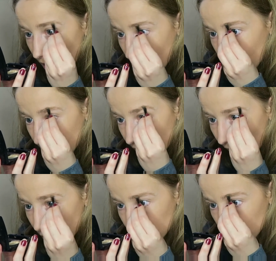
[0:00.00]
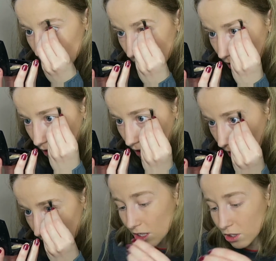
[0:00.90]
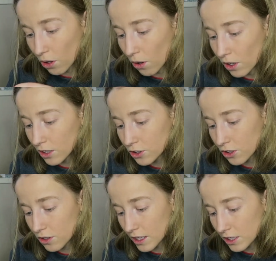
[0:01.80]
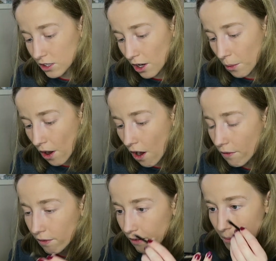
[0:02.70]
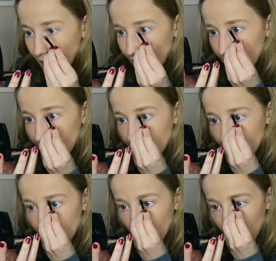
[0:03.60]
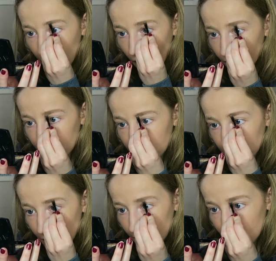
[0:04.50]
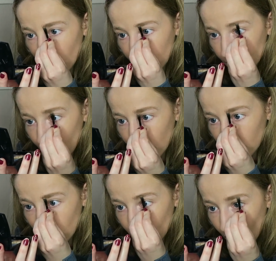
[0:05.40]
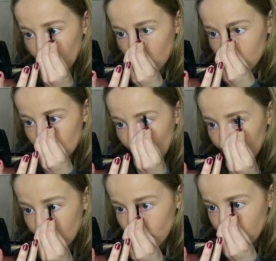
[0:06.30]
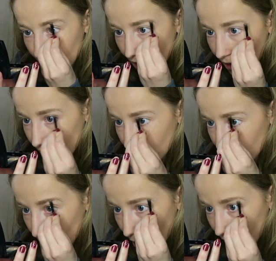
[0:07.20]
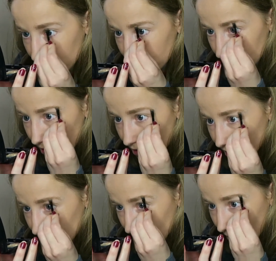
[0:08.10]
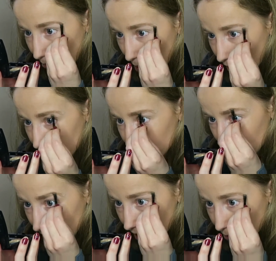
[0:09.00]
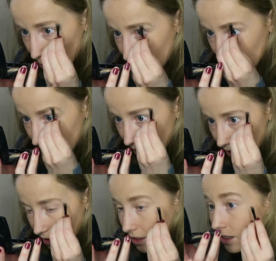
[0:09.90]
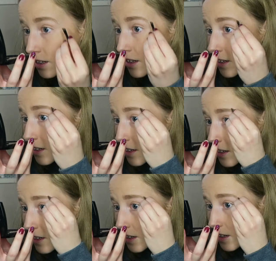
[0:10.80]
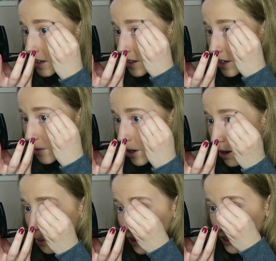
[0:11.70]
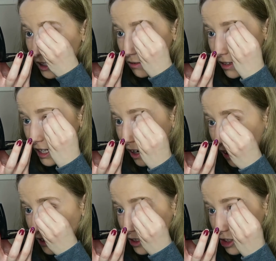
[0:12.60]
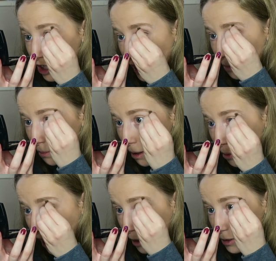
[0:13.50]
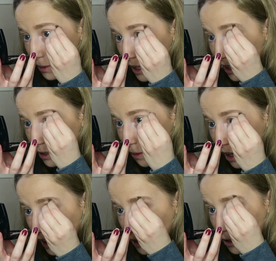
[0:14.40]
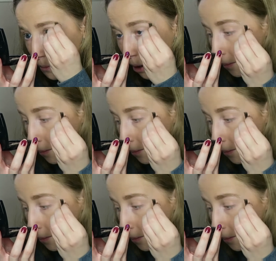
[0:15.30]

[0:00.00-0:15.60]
I like the natural look, you know. This colour just is so off for me. Like, I know I'm blonde, but it's kind of like the wrong shade of blonde. It's not even blonde, really. It's more like, I don't know, but this is really hard to shape my brows with. That's why I like using